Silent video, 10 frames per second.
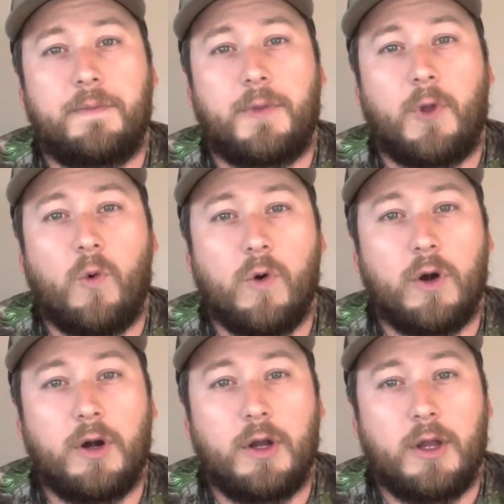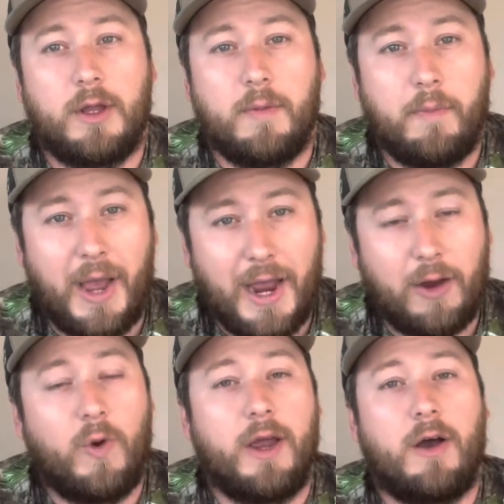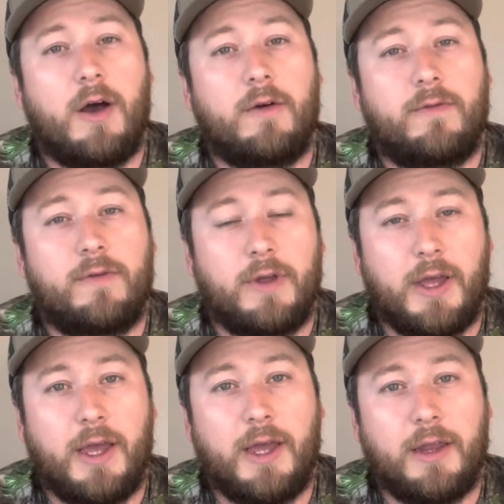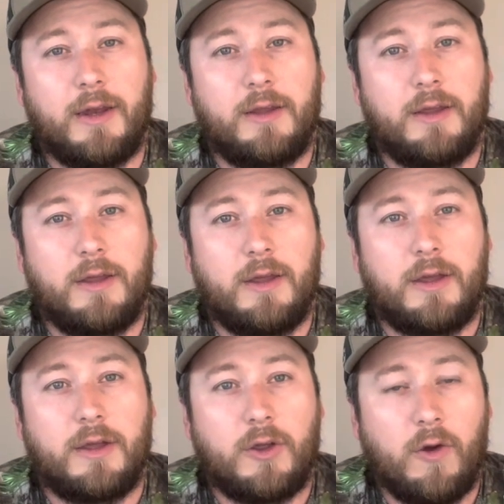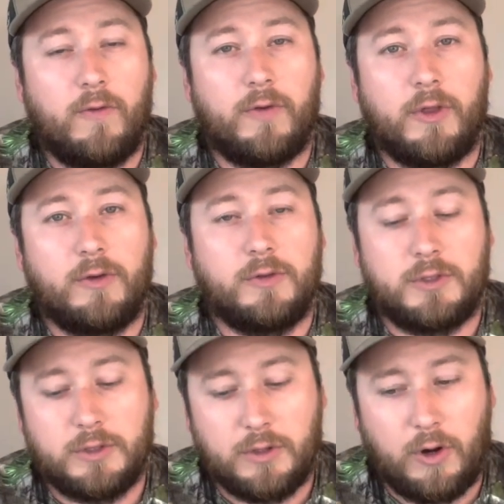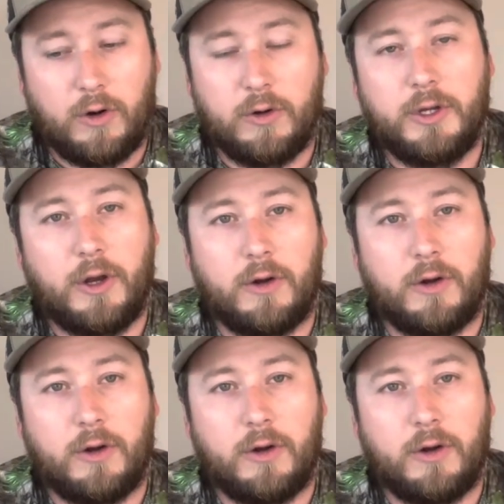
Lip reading: or back way off and go for those early